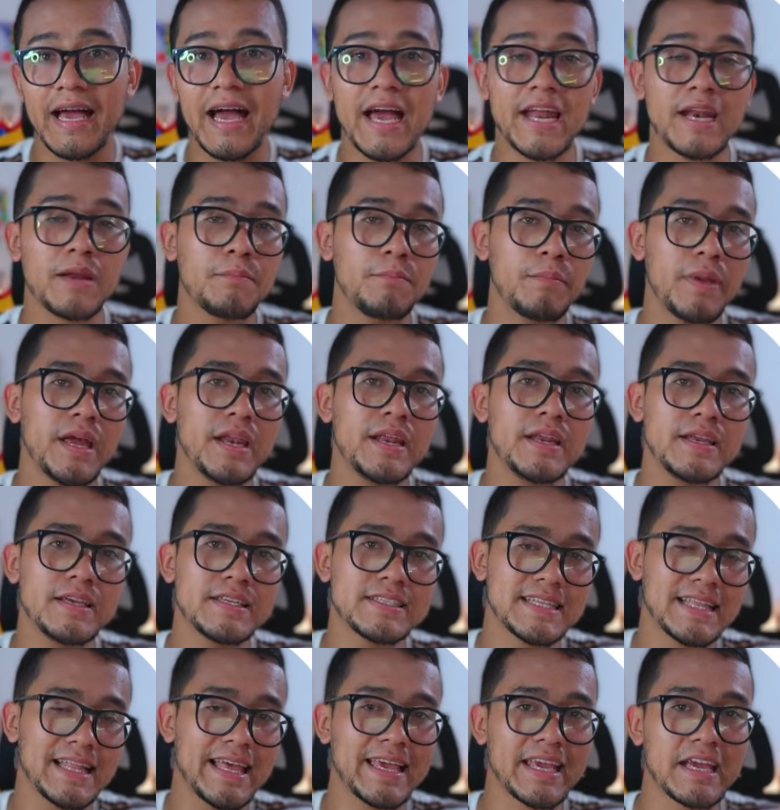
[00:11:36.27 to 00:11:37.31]
An embedding
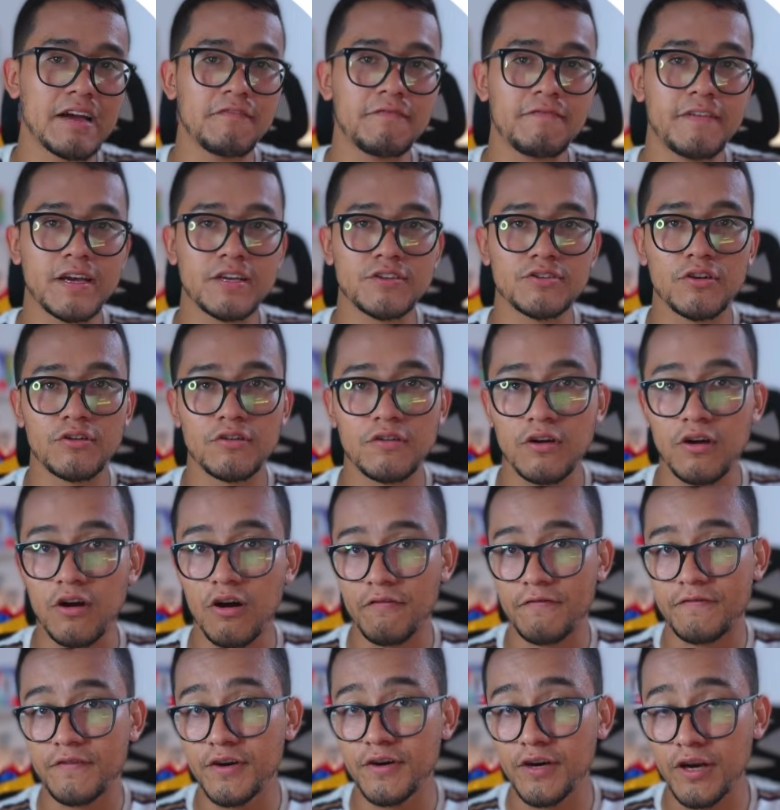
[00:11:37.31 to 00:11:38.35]
is like a vector
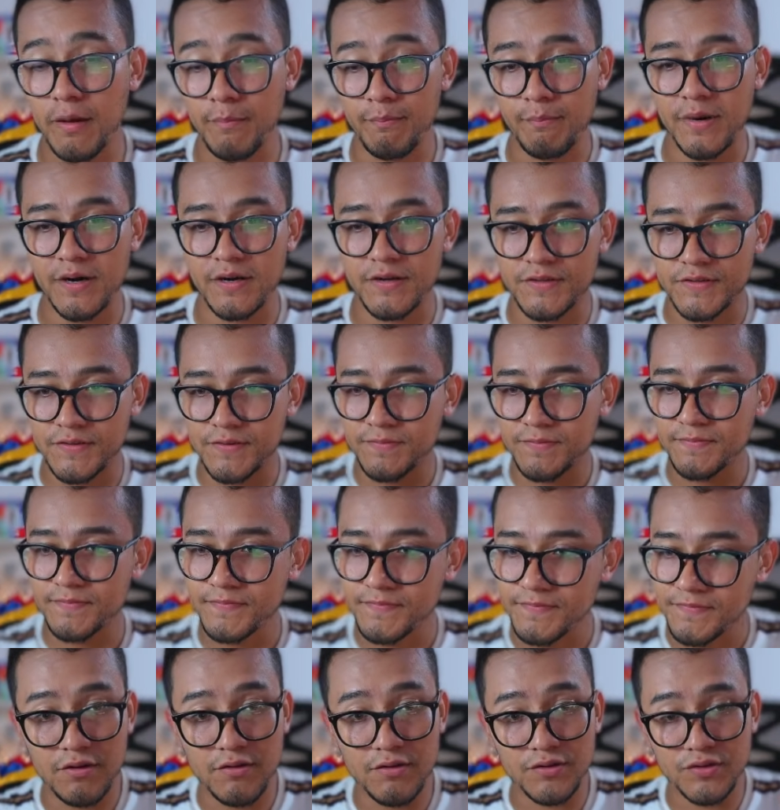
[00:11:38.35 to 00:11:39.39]
of numbers.
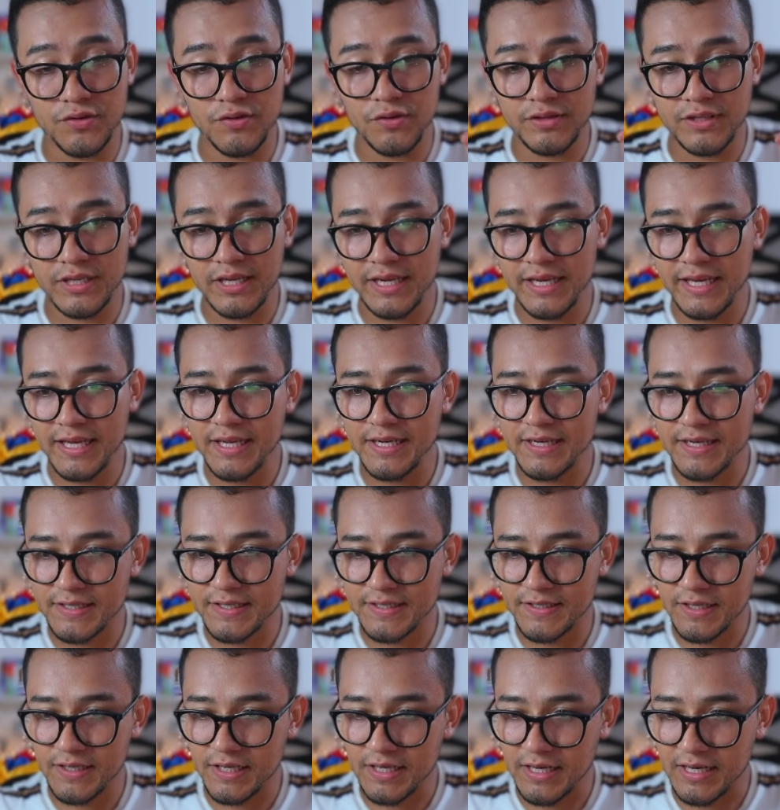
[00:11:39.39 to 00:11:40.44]
The resultant
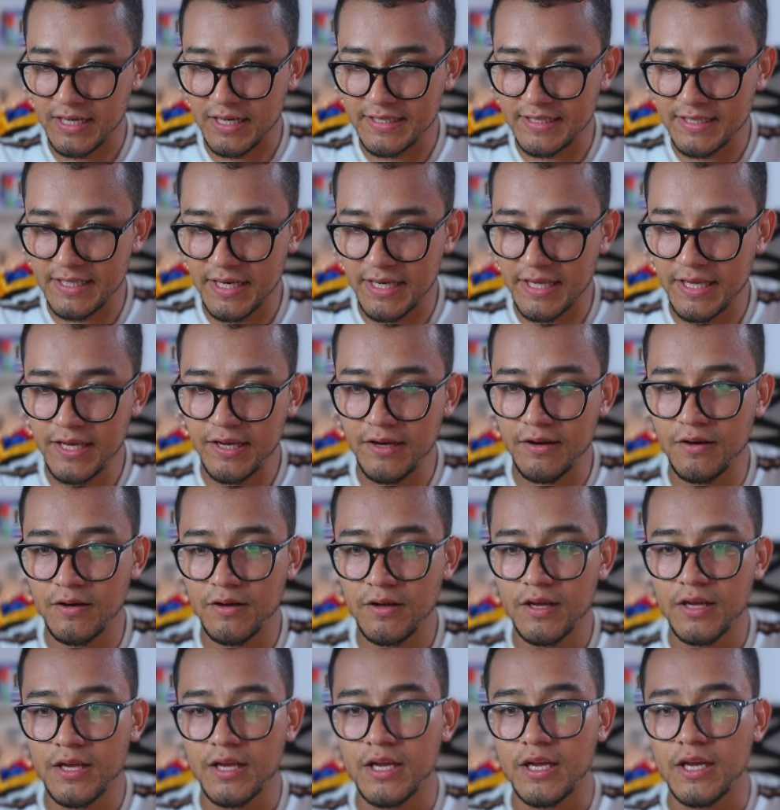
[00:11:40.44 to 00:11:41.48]
index listed
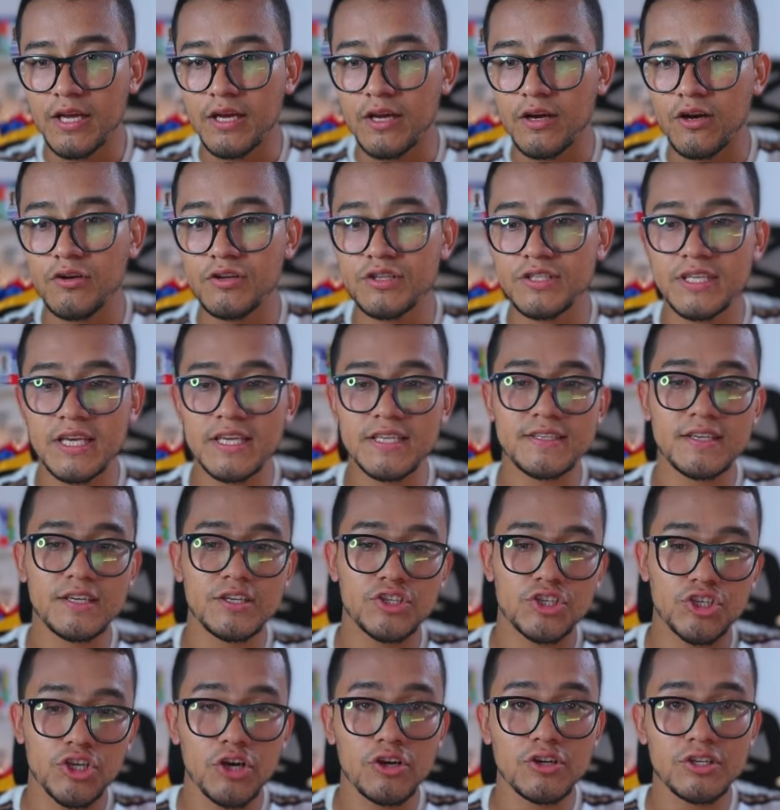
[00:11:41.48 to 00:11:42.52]
here contains the
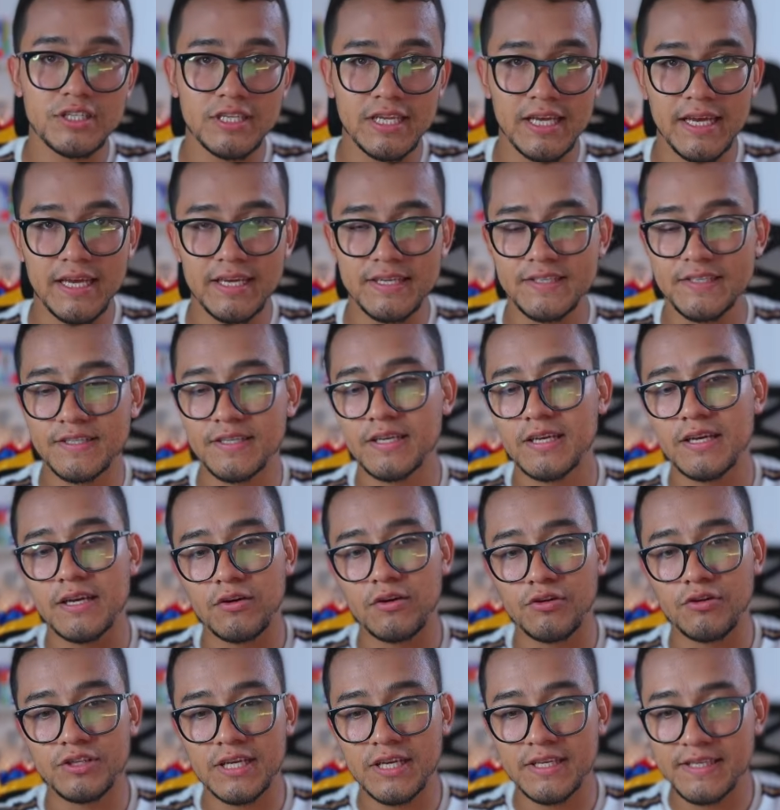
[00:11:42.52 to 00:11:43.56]
chunk
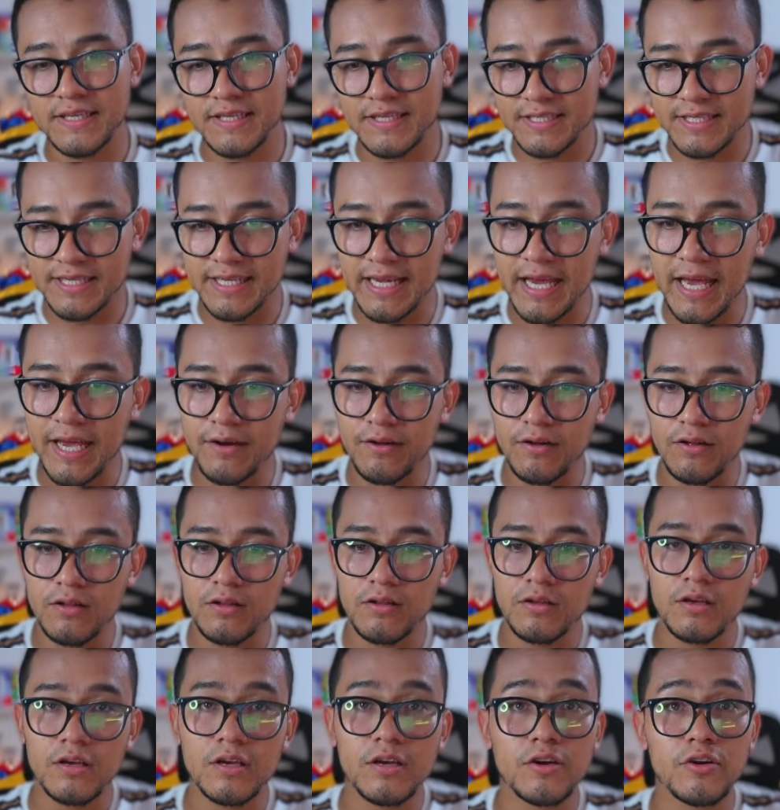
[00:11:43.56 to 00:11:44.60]
text, contains its
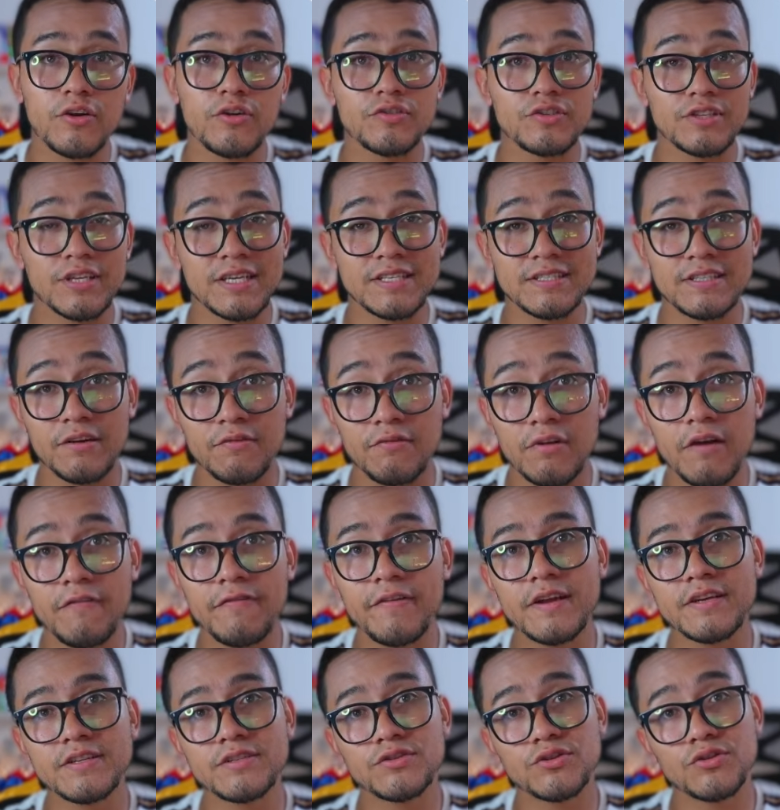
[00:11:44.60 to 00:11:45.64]
title, contains the
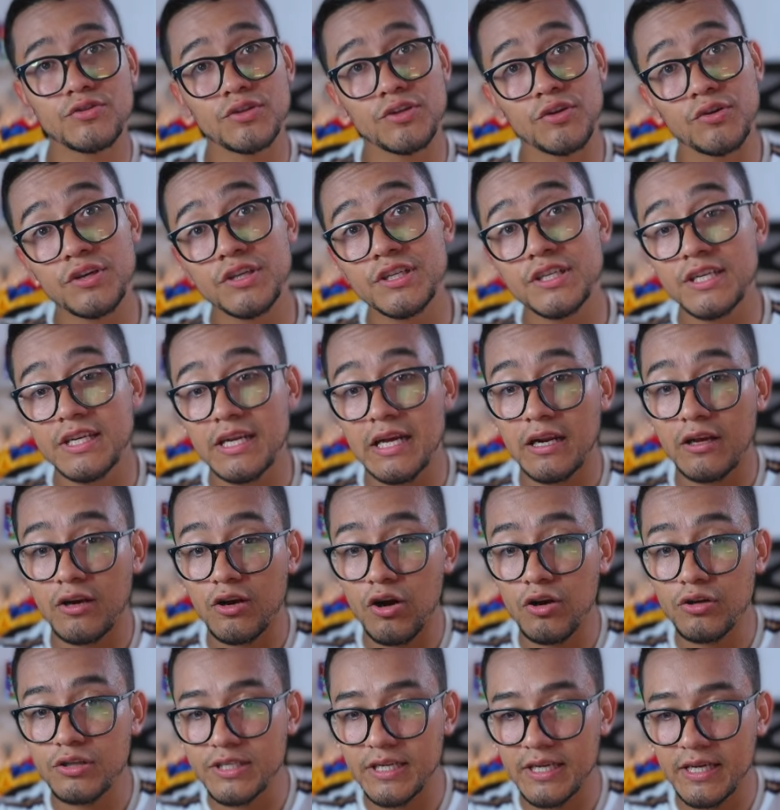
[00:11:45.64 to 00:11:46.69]
reference to the original
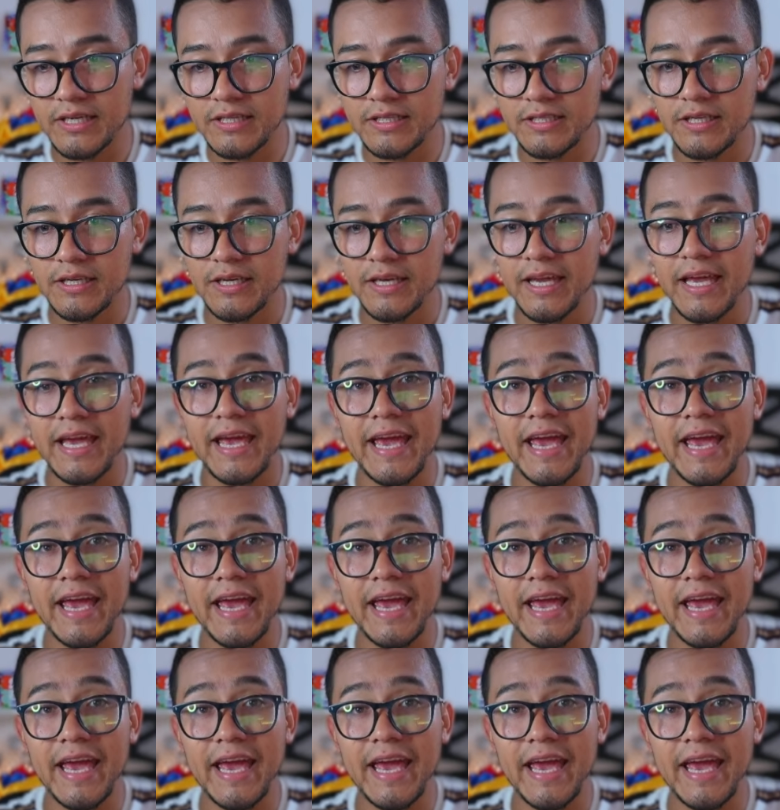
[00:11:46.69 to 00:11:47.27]
content,